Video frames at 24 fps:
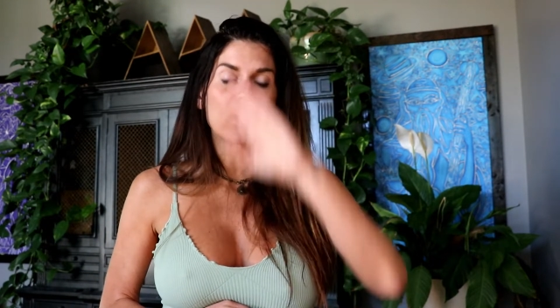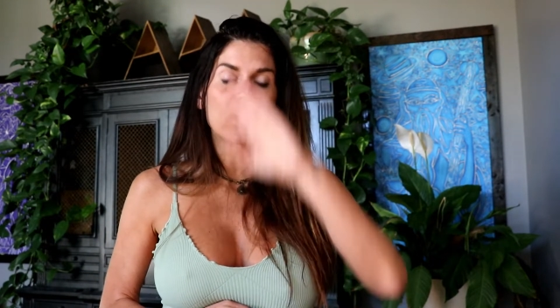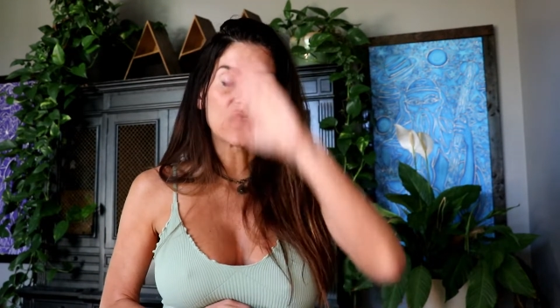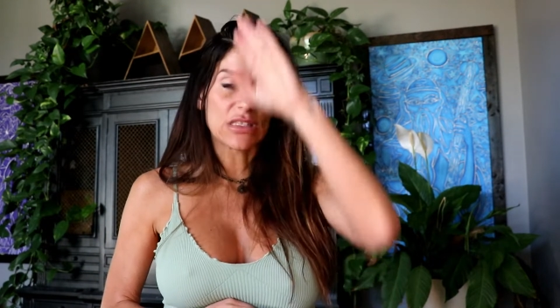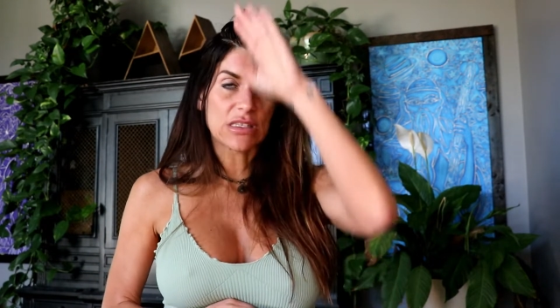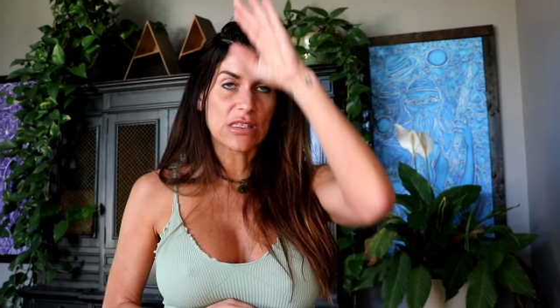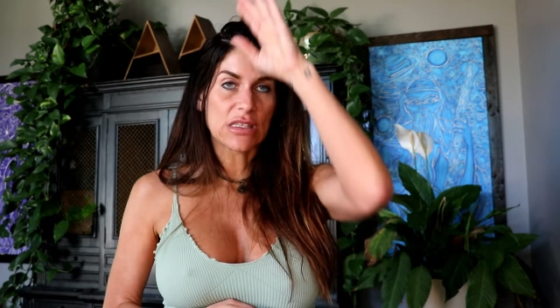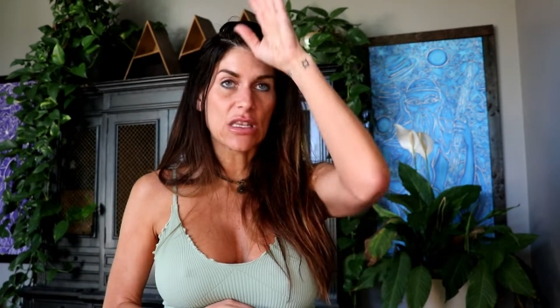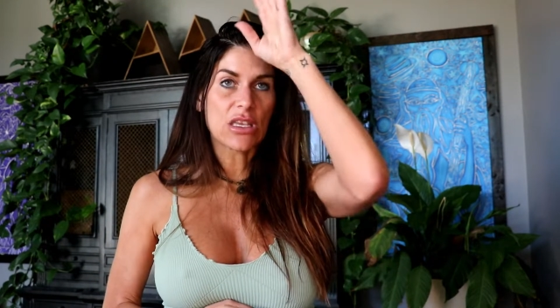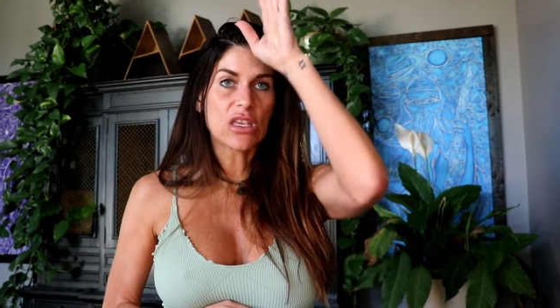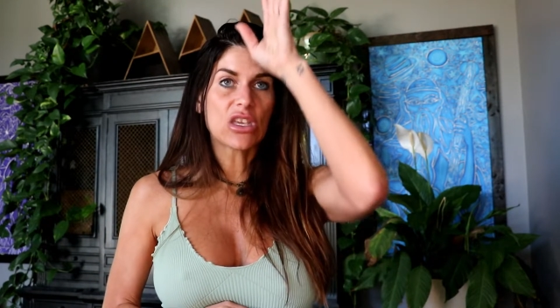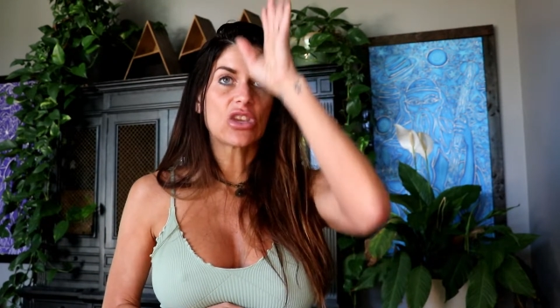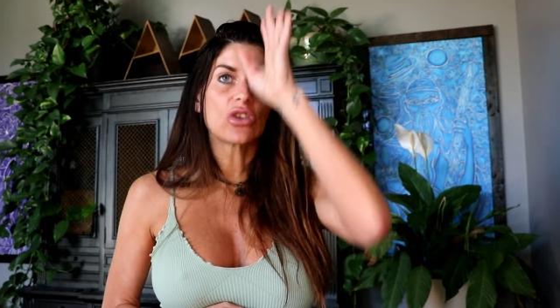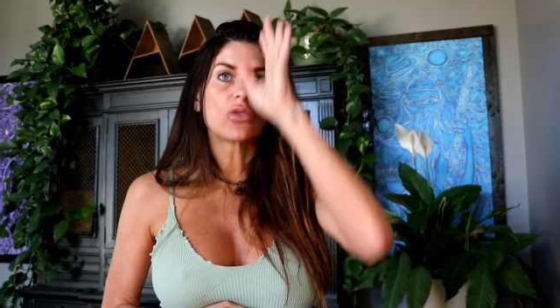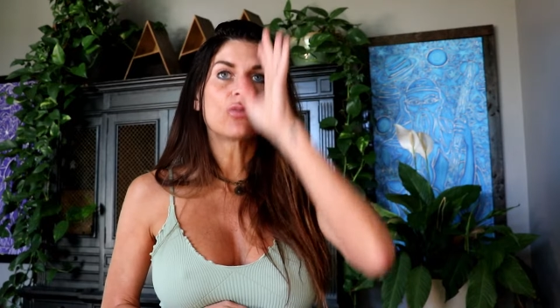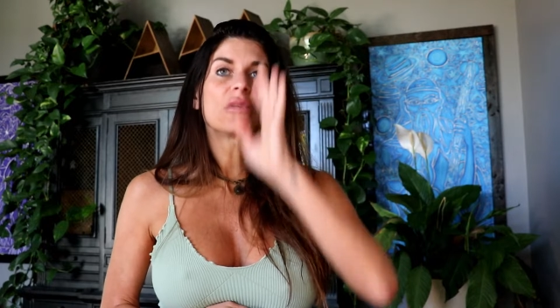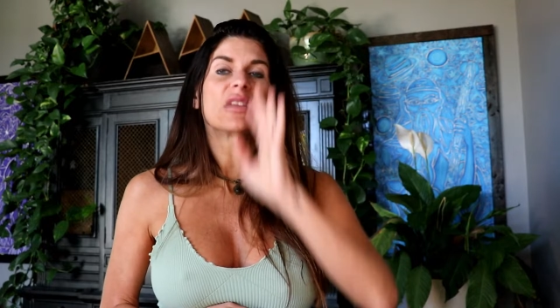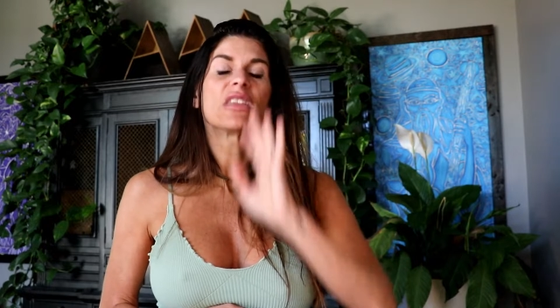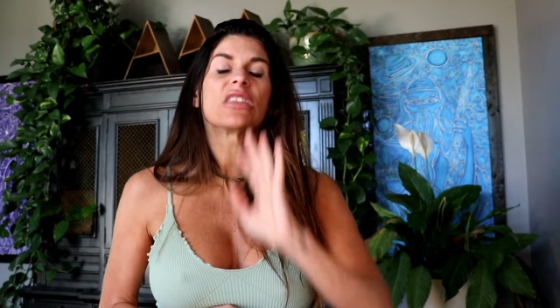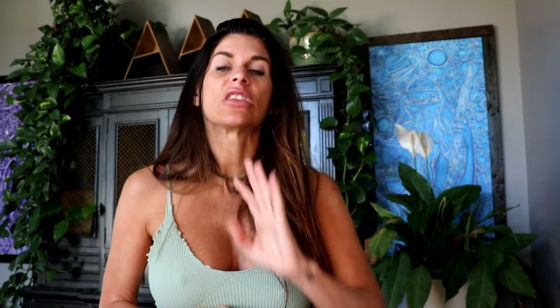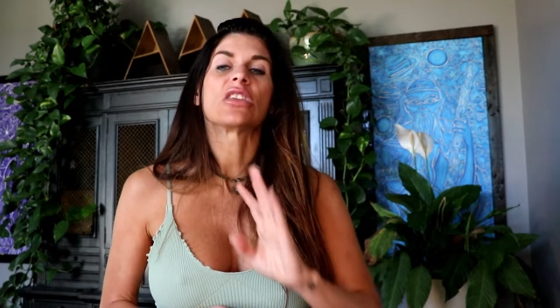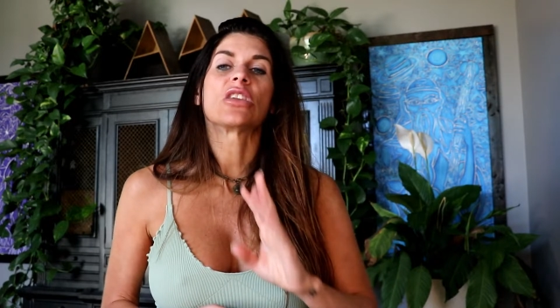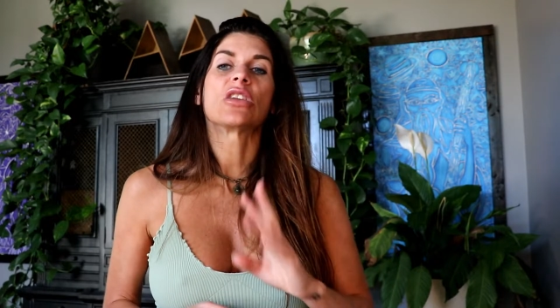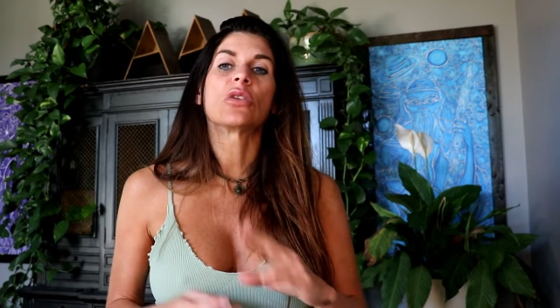it's the
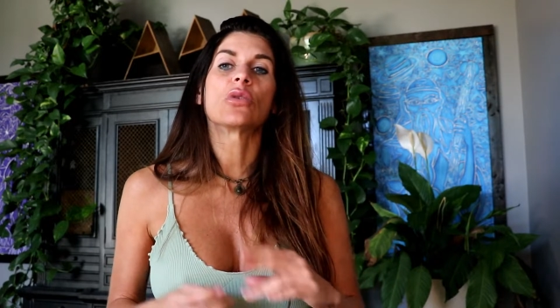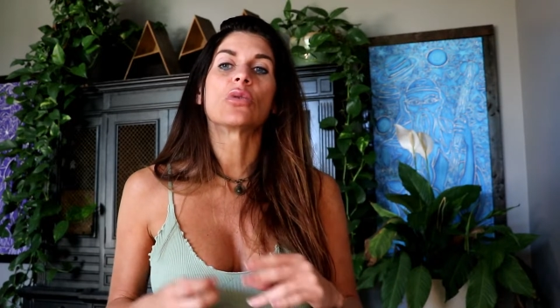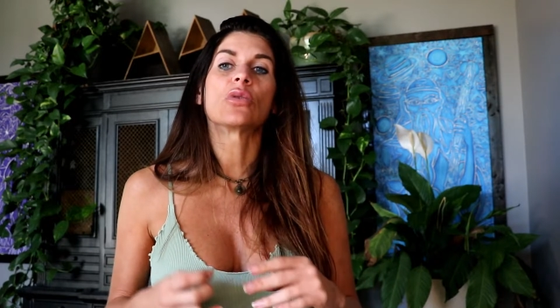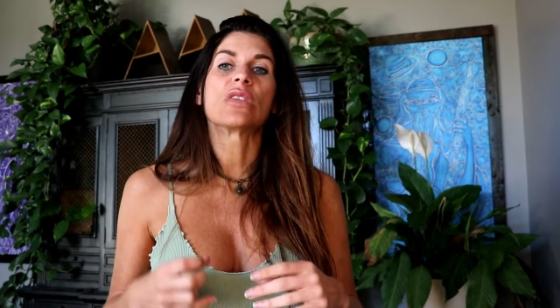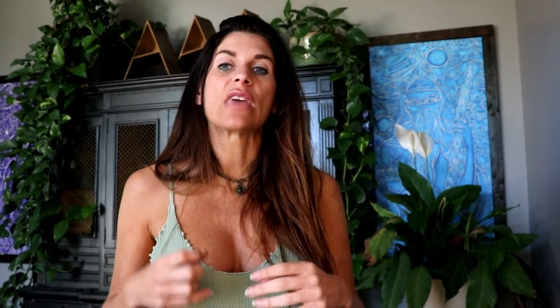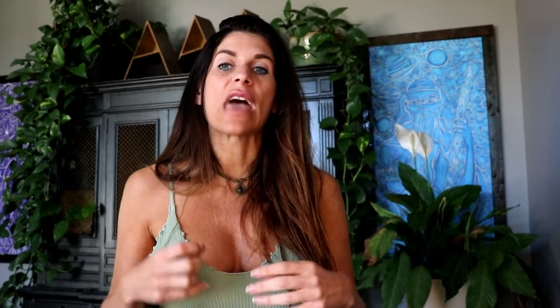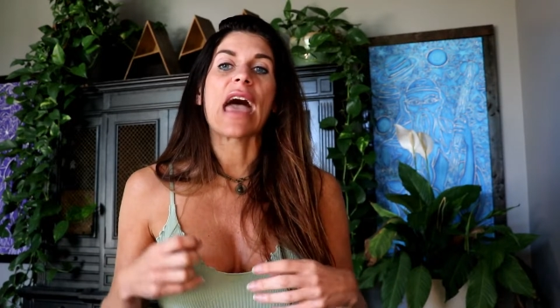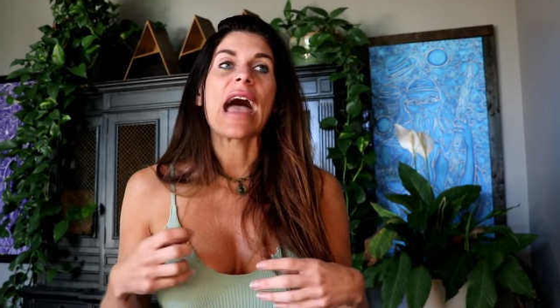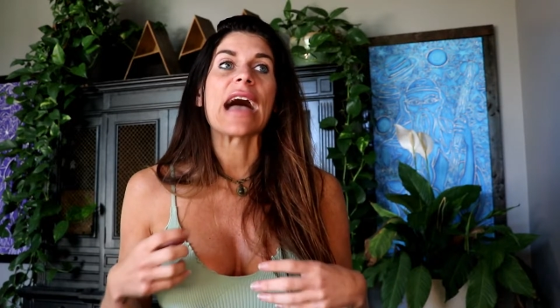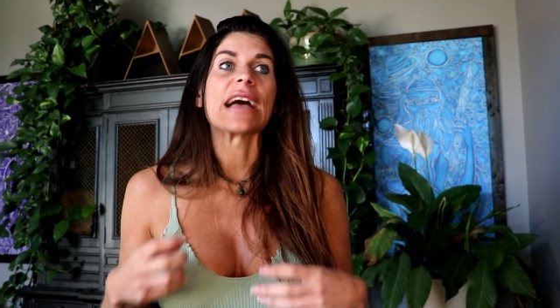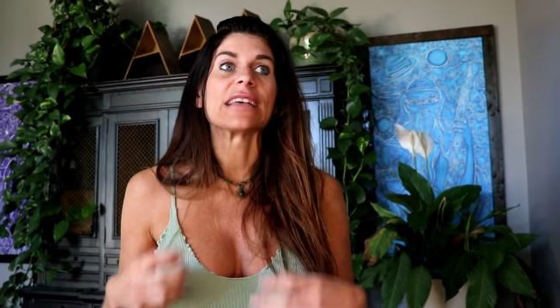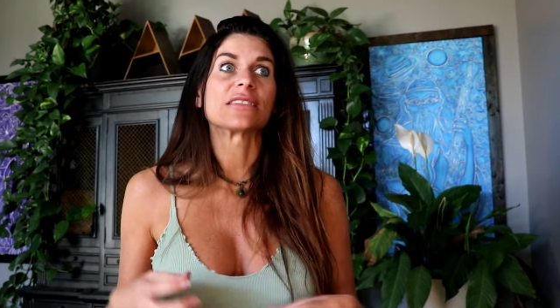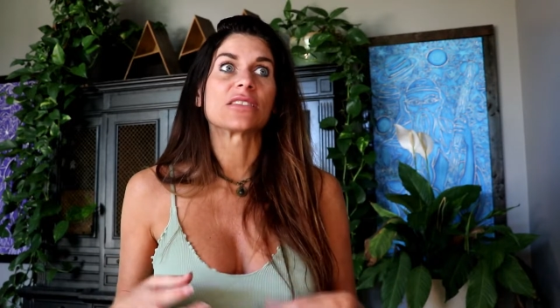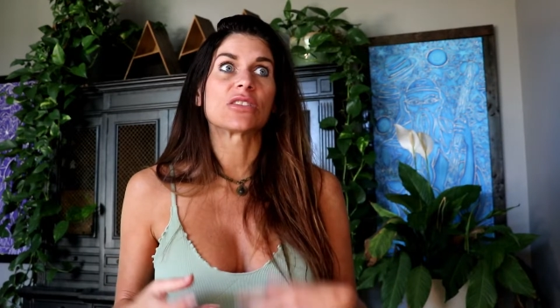human you that has